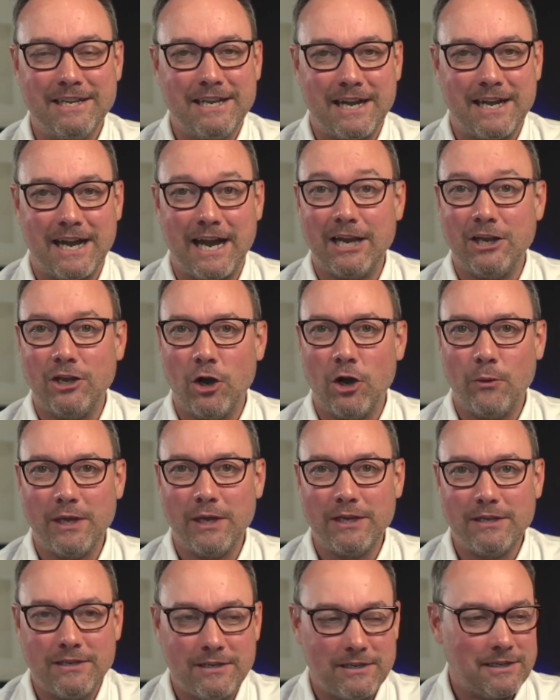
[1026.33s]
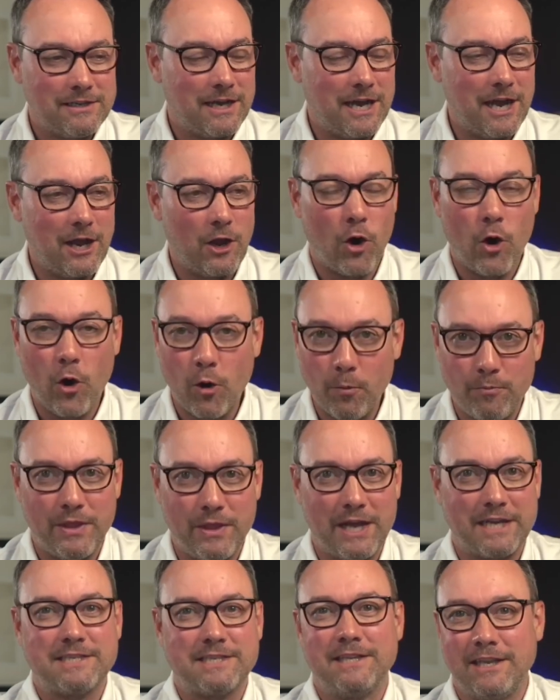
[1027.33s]
I know it. I hope
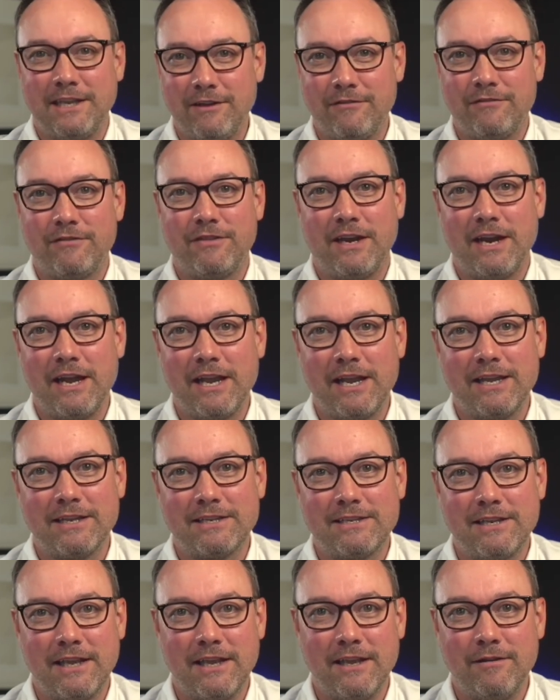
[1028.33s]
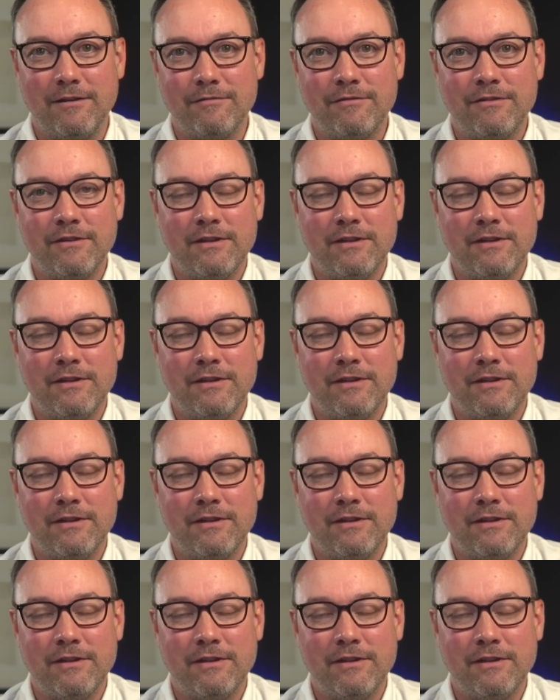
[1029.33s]
that's the gift that I get to give